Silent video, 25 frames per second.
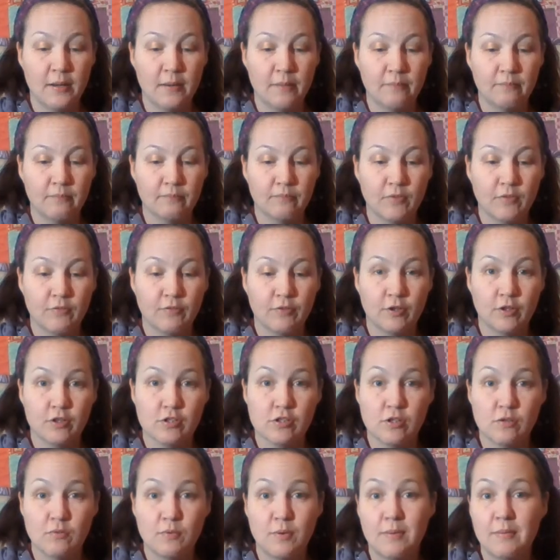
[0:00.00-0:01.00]
for Christian
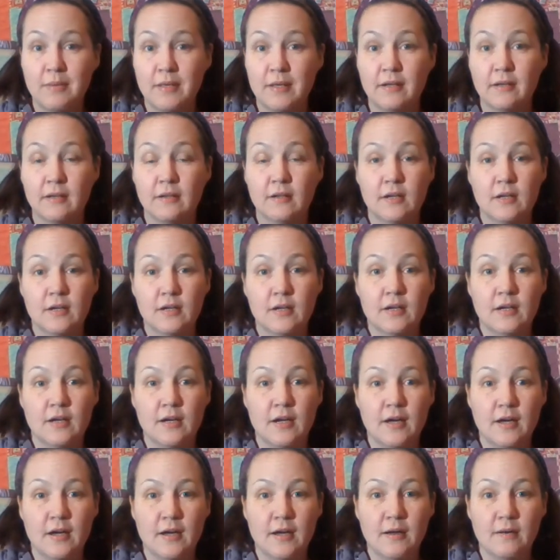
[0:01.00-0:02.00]
women
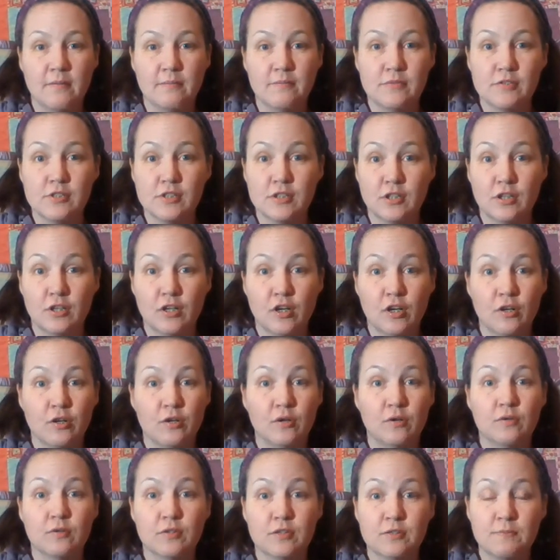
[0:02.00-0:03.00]
to go
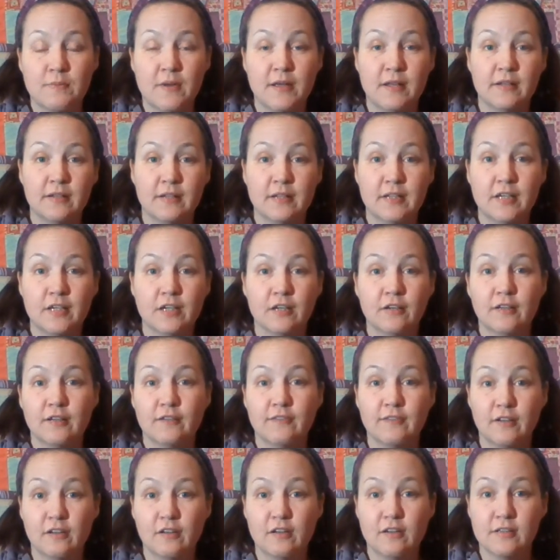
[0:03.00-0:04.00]
spend a year living along
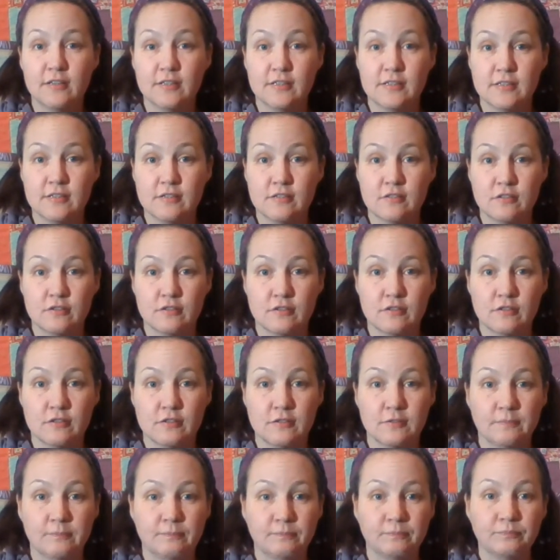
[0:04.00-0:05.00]
with the sisters.
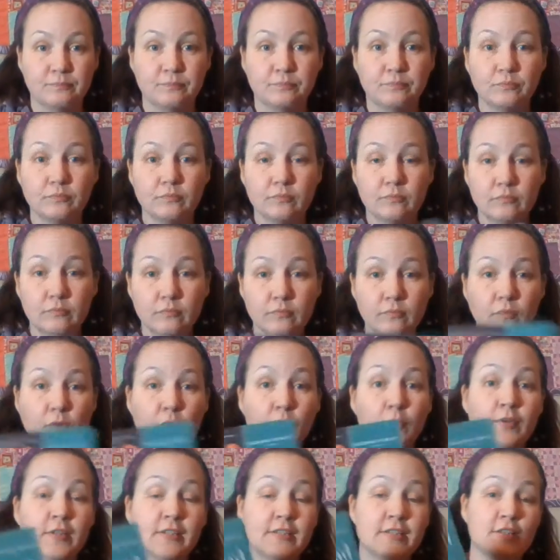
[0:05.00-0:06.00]

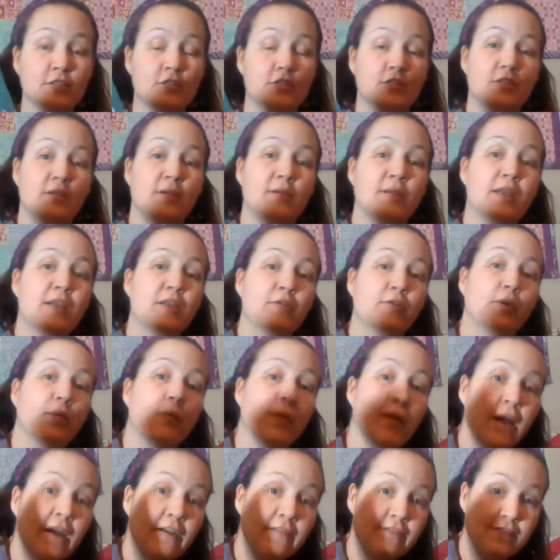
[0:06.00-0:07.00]
And anyway, while I
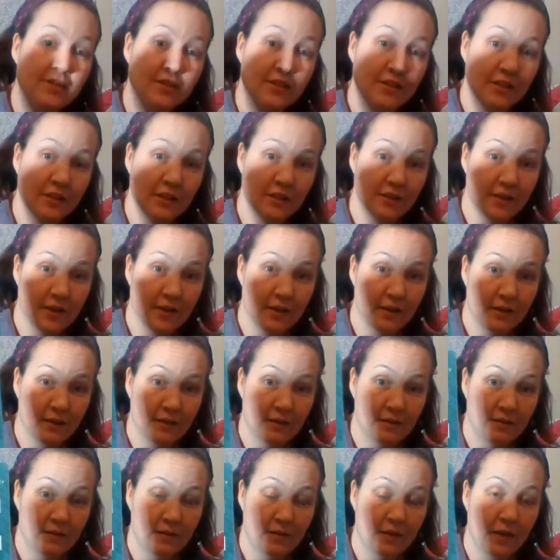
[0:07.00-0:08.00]
visited the
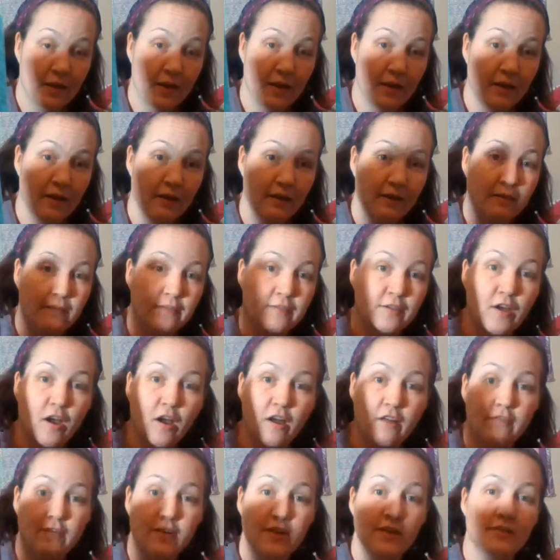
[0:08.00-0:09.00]

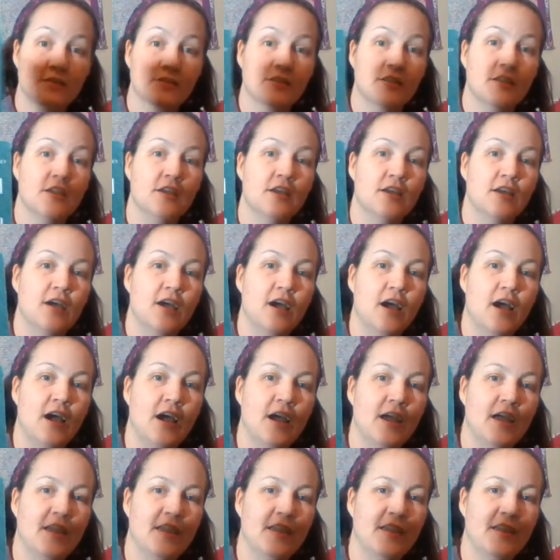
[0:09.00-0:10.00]
convent, I
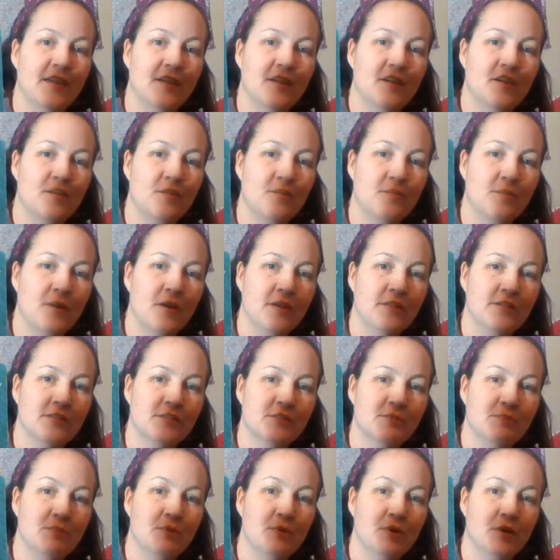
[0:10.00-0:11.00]
bought this
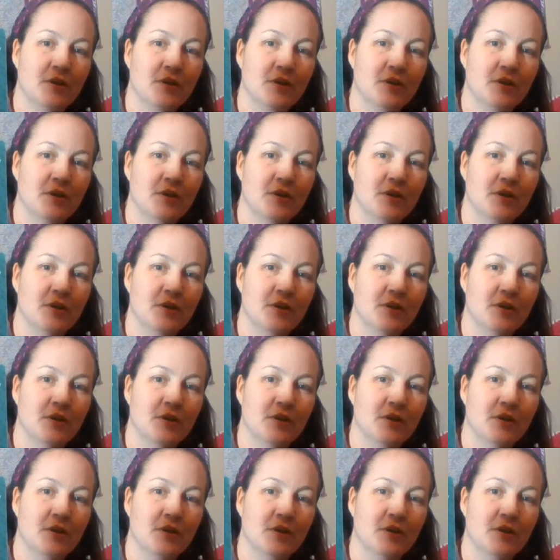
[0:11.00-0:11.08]
book